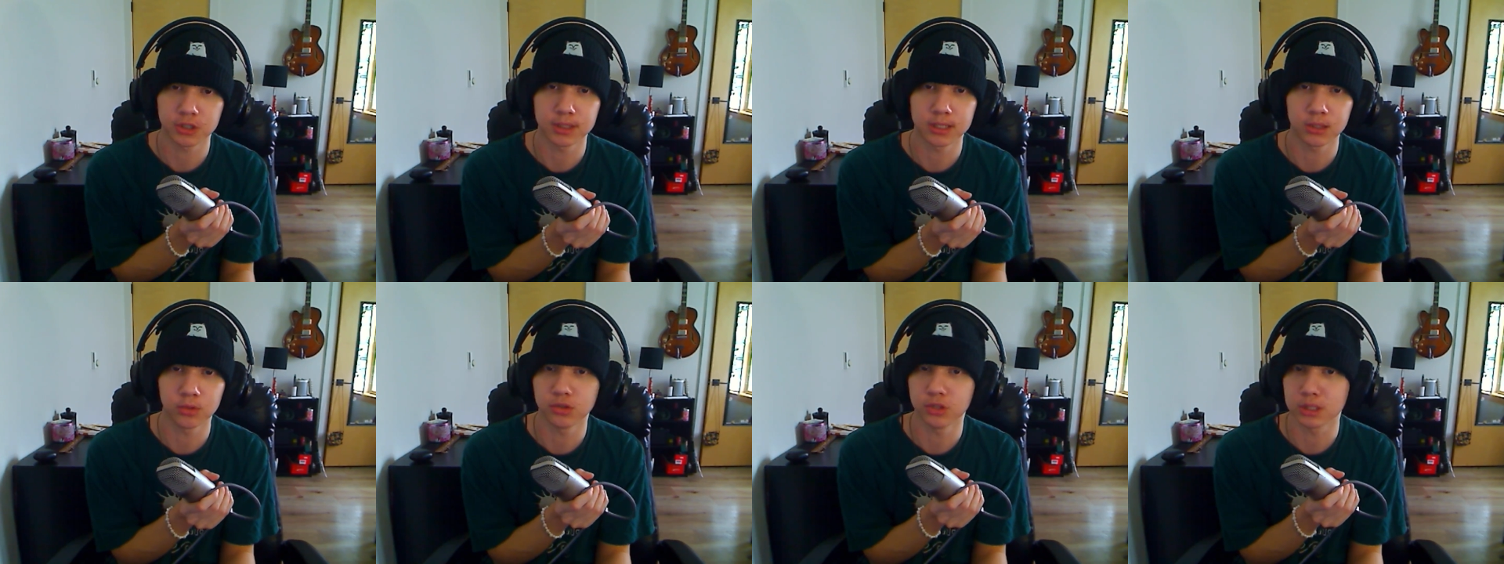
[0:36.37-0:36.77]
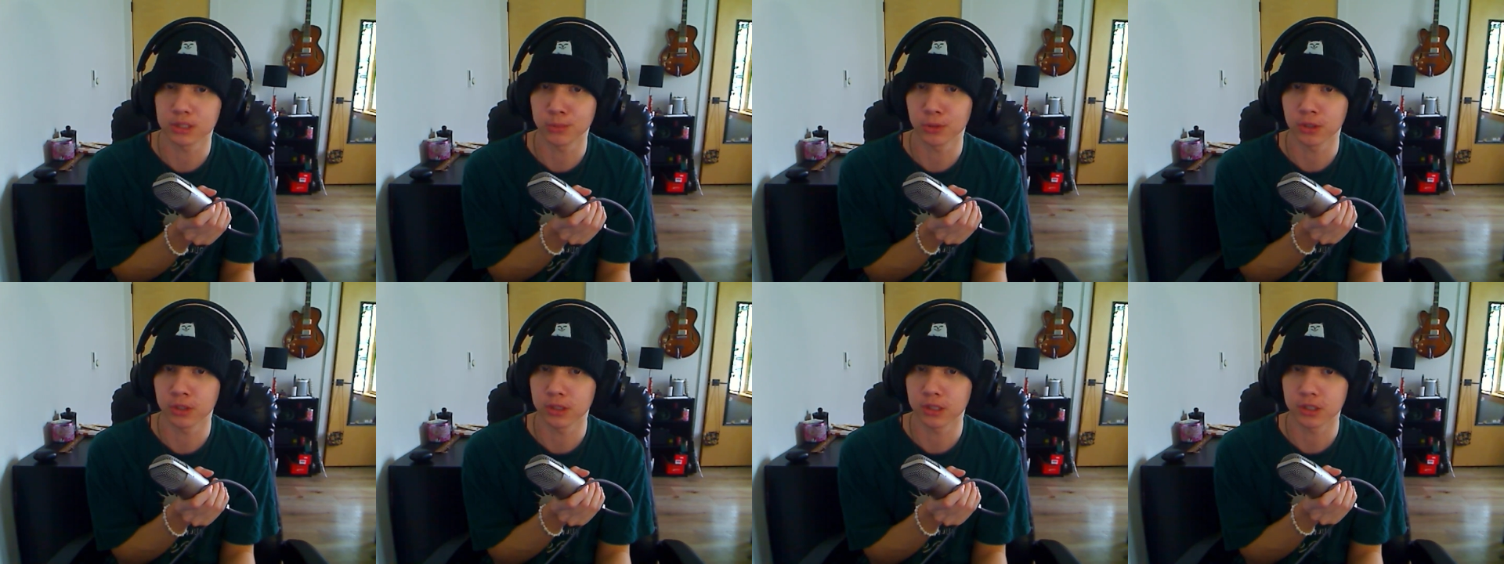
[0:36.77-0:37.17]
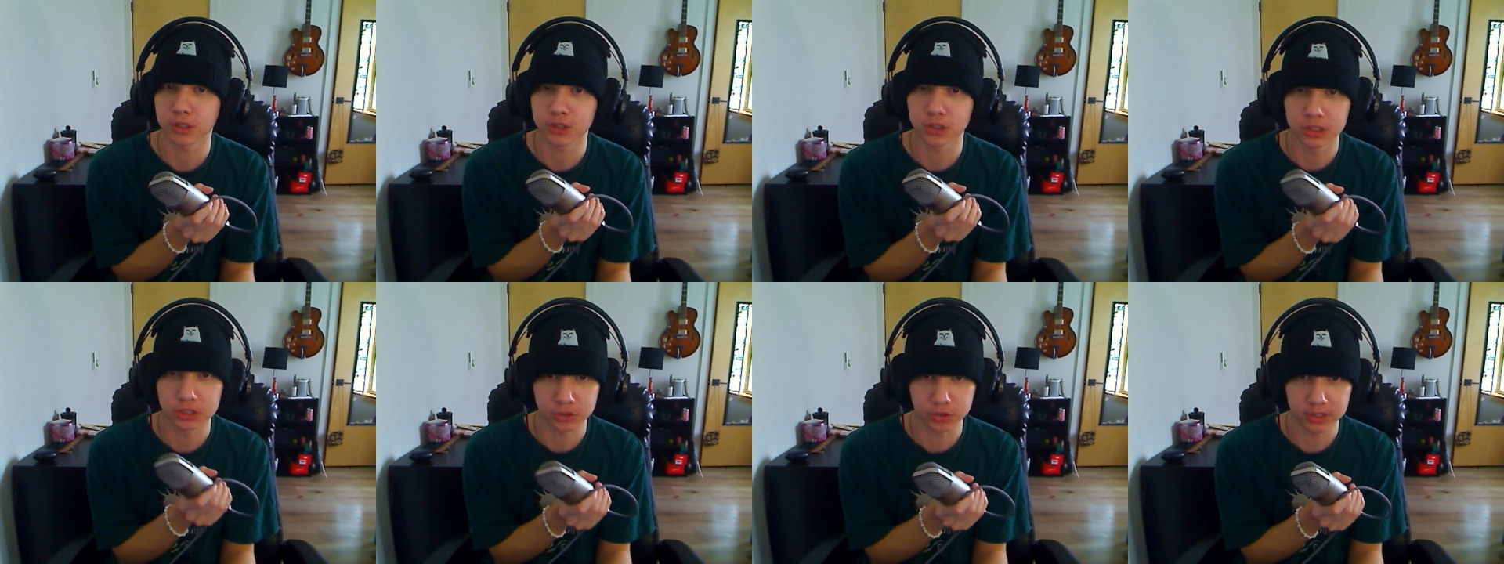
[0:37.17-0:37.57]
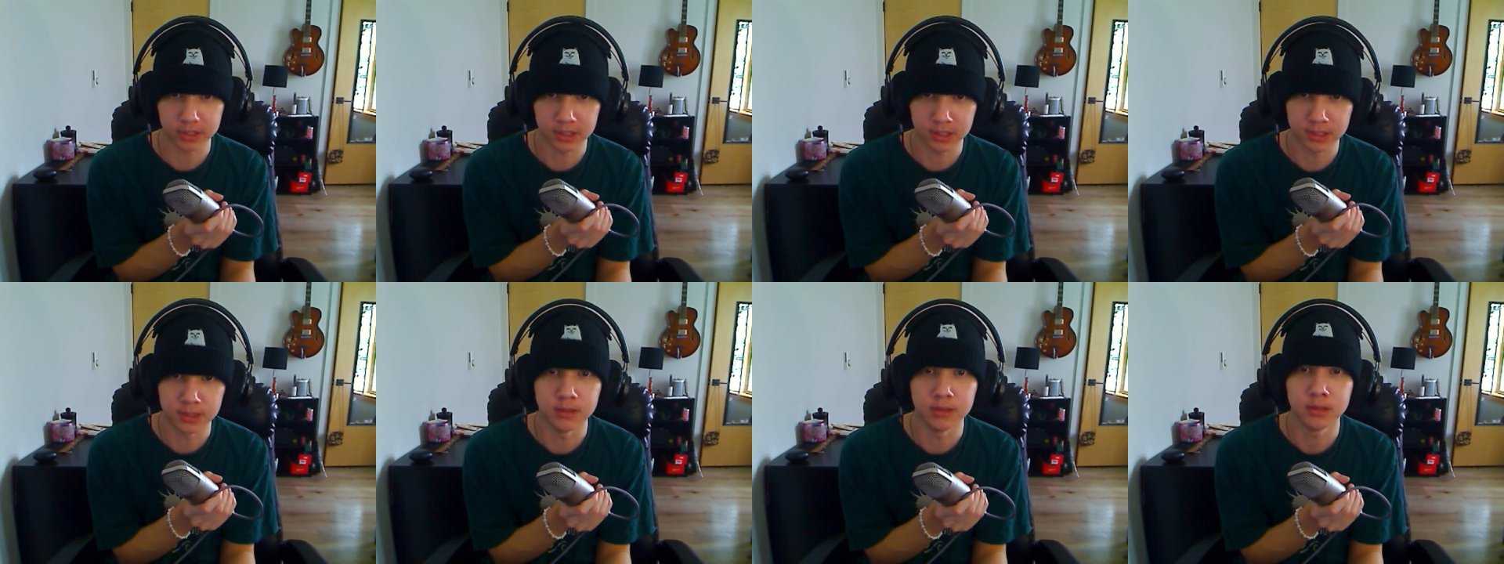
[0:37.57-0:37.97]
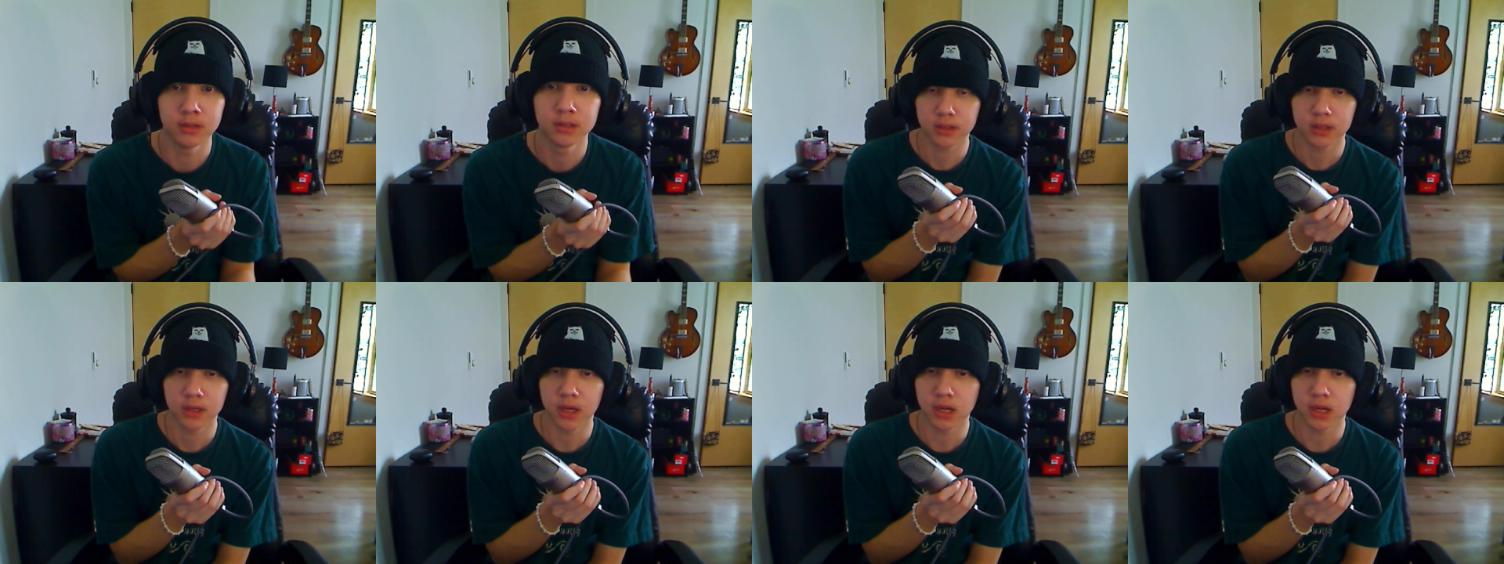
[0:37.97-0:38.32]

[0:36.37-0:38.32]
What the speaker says: they were just putting that shit straight in.